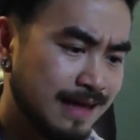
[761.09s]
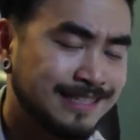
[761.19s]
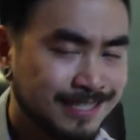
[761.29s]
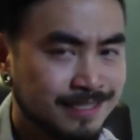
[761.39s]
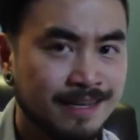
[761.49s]

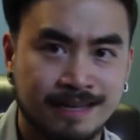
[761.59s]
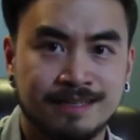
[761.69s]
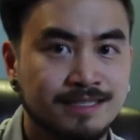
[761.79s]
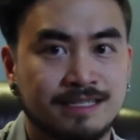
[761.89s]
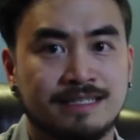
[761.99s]
existing
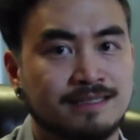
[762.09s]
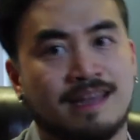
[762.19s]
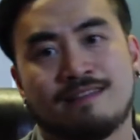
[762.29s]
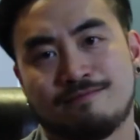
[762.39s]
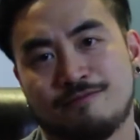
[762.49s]
industries,
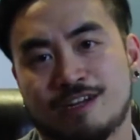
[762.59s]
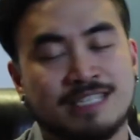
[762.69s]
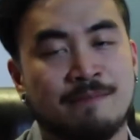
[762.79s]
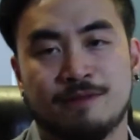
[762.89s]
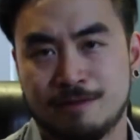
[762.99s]
like for
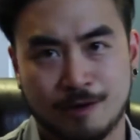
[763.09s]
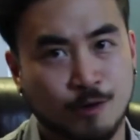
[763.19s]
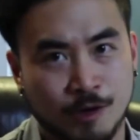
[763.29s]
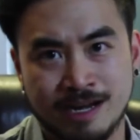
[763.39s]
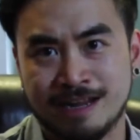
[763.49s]
example,
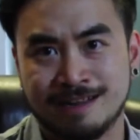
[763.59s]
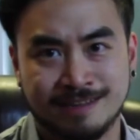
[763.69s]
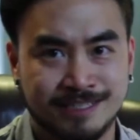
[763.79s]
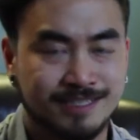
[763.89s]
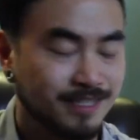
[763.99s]
recording
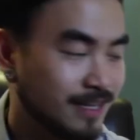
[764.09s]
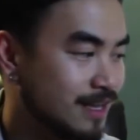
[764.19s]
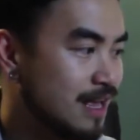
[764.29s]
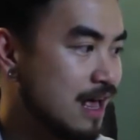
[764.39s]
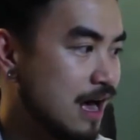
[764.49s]
industry,
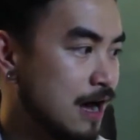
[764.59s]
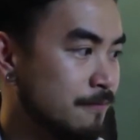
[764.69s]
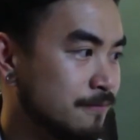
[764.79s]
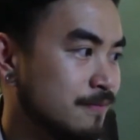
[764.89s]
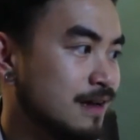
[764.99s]

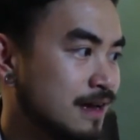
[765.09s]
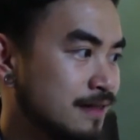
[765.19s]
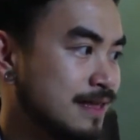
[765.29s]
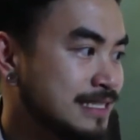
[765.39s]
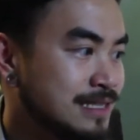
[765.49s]
um, uh,
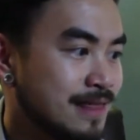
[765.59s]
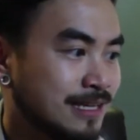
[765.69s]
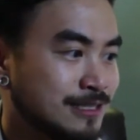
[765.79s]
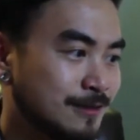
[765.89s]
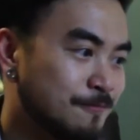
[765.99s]
these
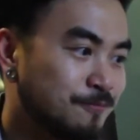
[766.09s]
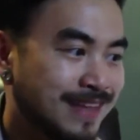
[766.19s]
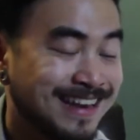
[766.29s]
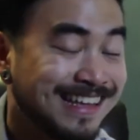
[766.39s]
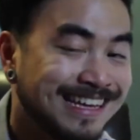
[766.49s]
things
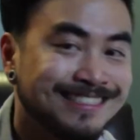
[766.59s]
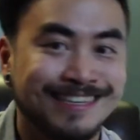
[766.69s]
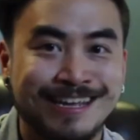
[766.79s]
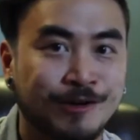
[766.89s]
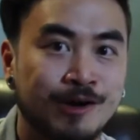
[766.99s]
can
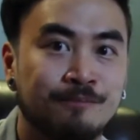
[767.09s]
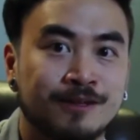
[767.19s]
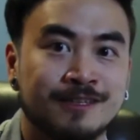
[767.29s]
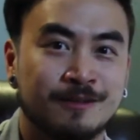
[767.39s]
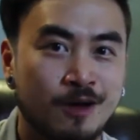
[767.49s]
easily
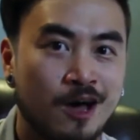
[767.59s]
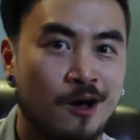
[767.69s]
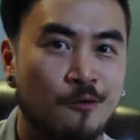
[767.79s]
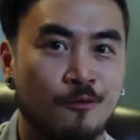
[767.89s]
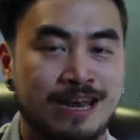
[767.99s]
crumble
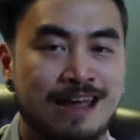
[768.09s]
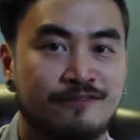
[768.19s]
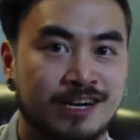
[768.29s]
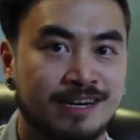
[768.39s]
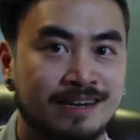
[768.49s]
uh,
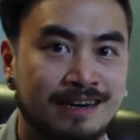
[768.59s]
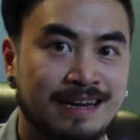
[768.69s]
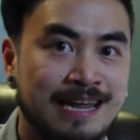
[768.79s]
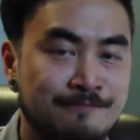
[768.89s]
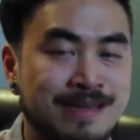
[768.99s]
whenever
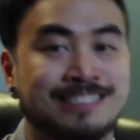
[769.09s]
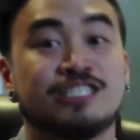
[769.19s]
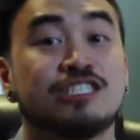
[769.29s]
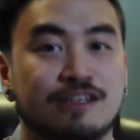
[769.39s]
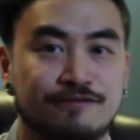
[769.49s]
it makes a
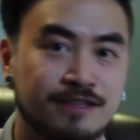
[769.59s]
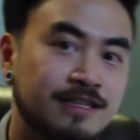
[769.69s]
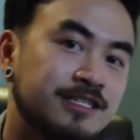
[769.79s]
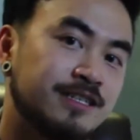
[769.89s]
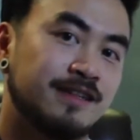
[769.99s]
shift to
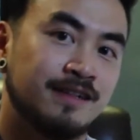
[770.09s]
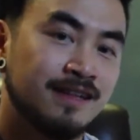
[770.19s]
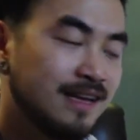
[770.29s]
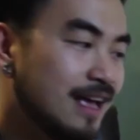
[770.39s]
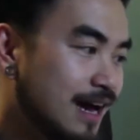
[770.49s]
digital.
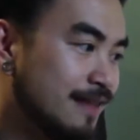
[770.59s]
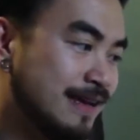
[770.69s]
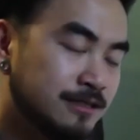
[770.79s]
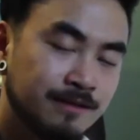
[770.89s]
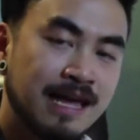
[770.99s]
Uh,
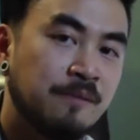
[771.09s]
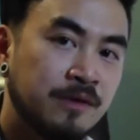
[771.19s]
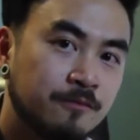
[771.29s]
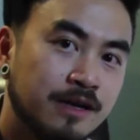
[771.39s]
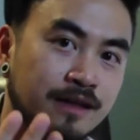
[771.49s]
that's what
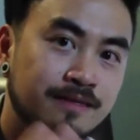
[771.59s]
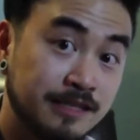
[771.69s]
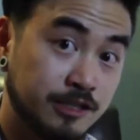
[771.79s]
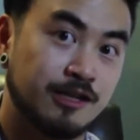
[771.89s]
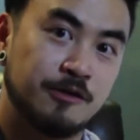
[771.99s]
happened with
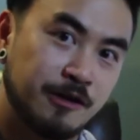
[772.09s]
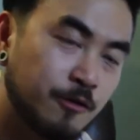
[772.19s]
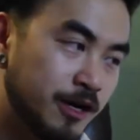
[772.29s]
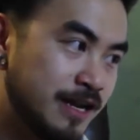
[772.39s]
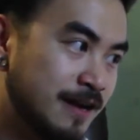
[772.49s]
digital
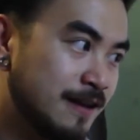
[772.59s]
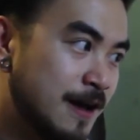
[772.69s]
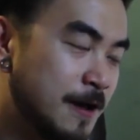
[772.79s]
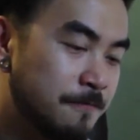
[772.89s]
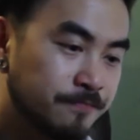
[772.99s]
recording.
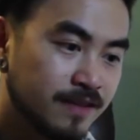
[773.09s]
Na,